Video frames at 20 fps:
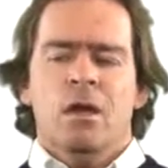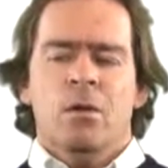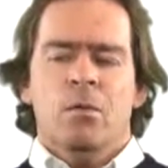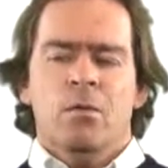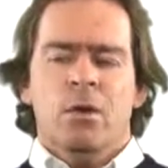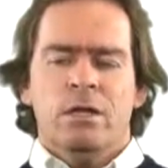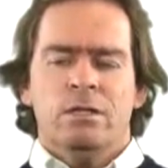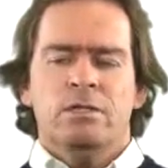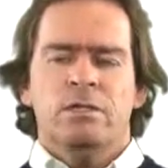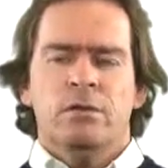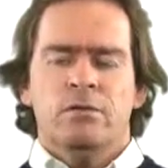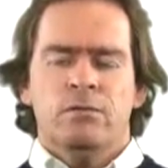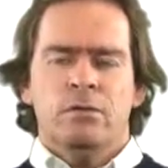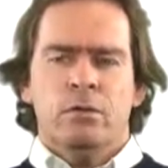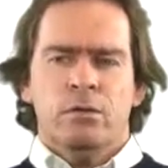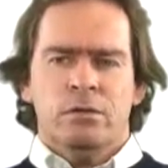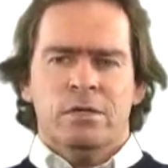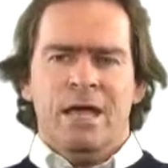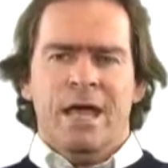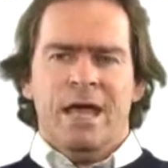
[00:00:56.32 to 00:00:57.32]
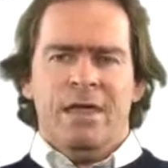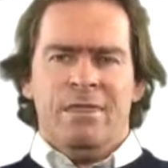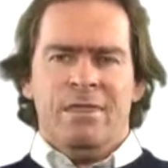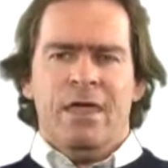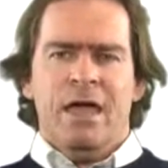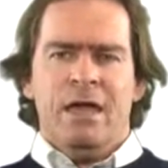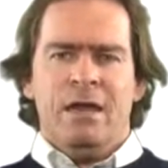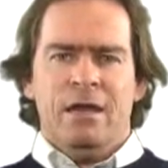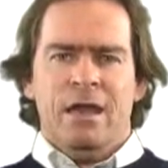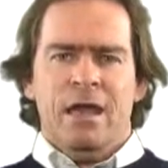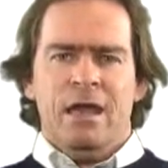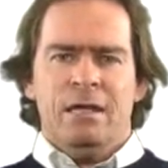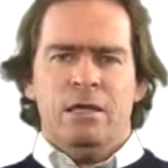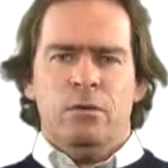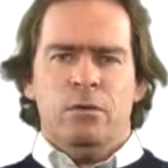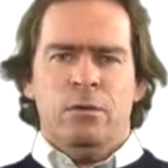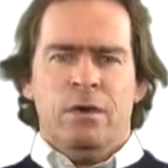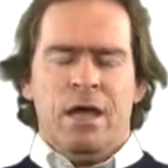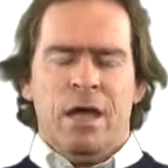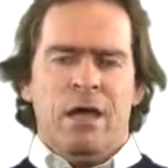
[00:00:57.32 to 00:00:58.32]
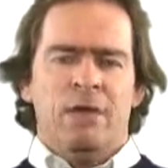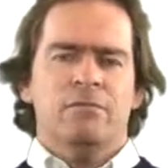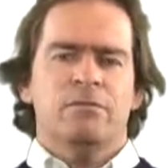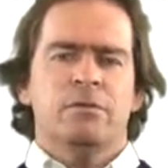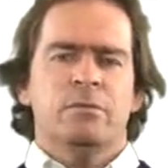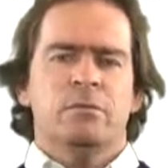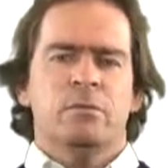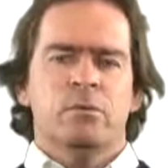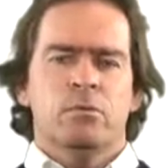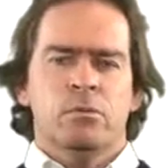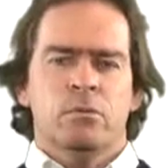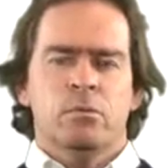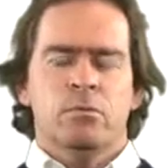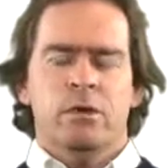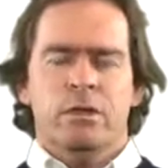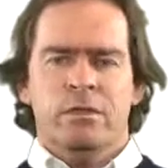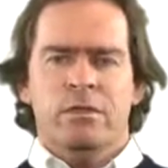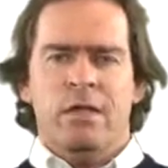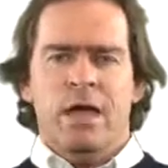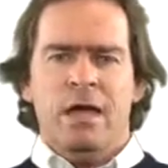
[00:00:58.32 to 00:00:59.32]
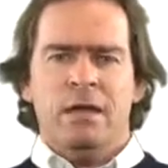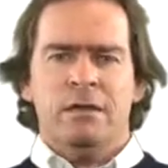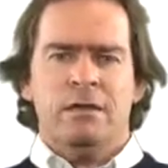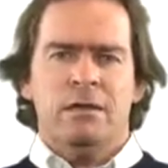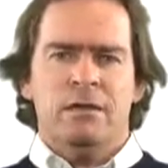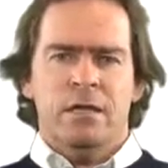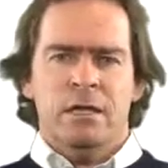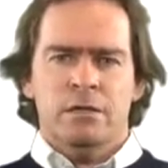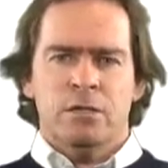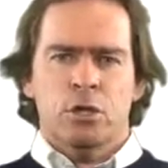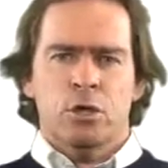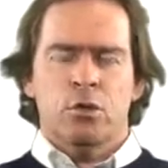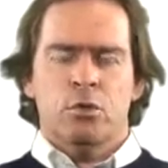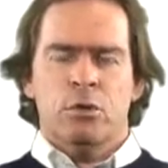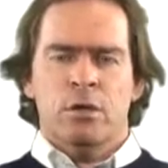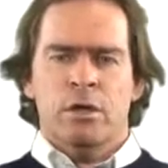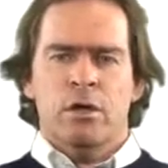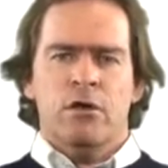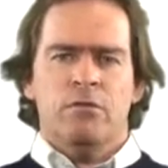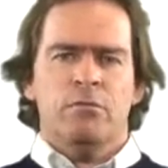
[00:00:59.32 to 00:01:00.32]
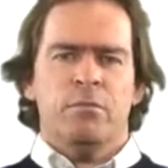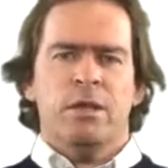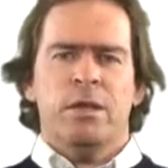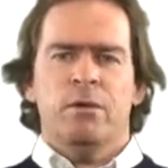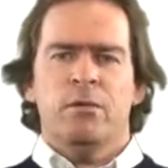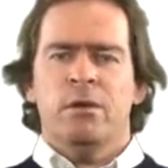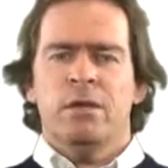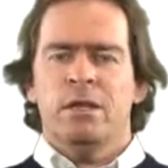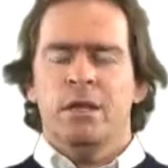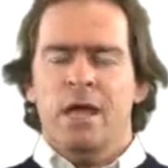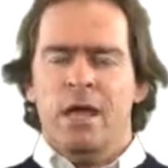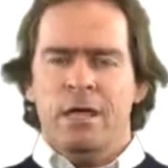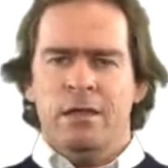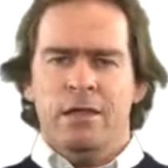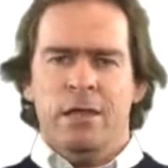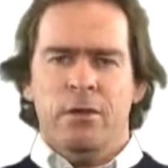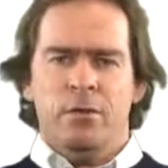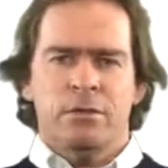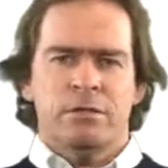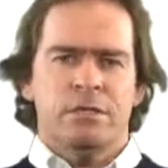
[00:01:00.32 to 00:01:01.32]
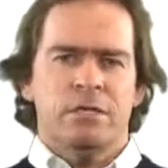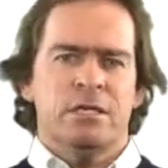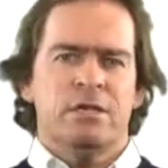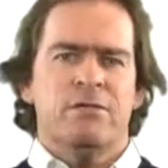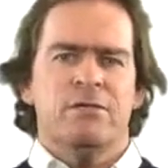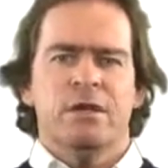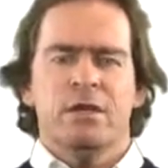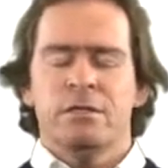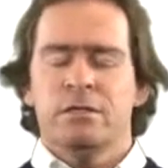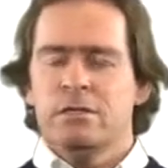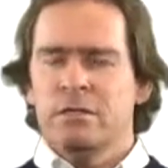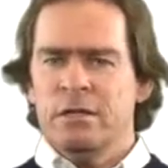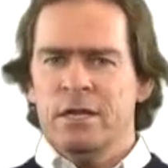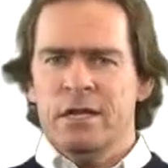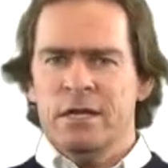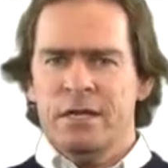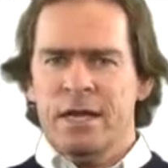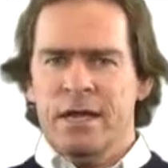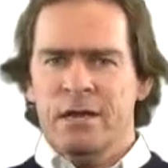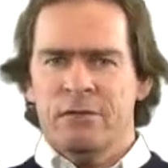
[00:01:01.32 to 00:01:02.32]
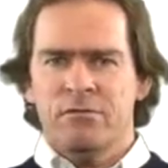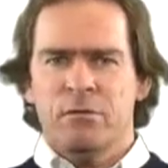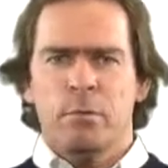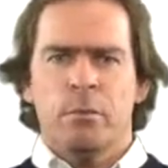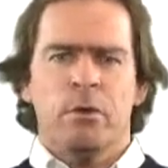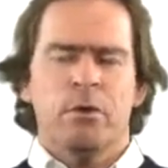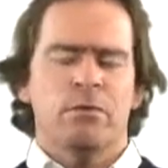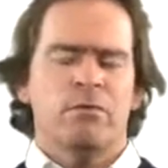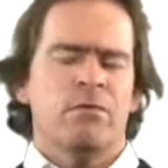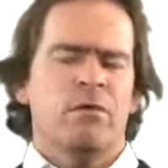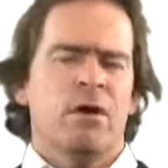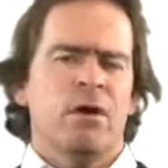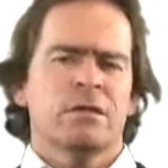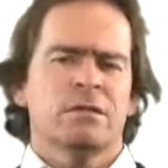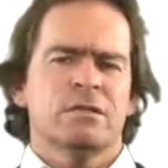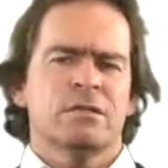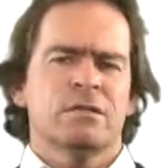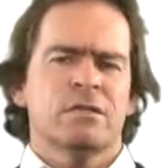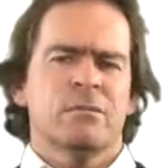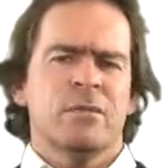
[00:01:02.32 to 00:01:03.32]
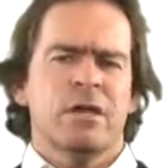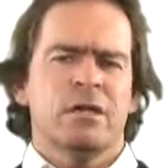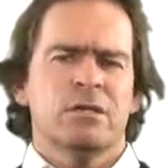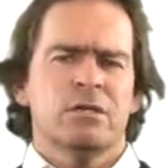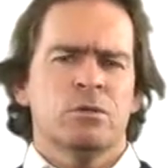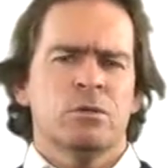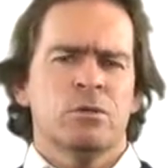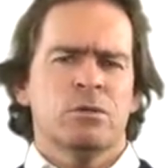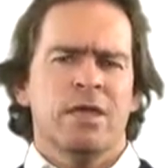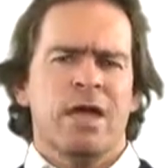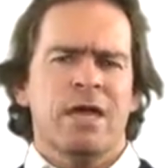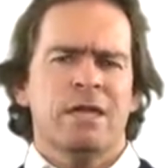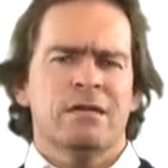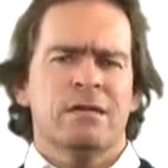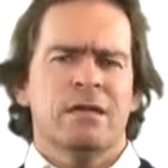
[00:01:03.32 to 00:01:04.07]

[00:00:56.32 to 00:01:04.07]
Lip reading: Once you've looked at that and you're comfortable with that, there's a cooling off period and there are certificates you need to get from your advisors to make sure that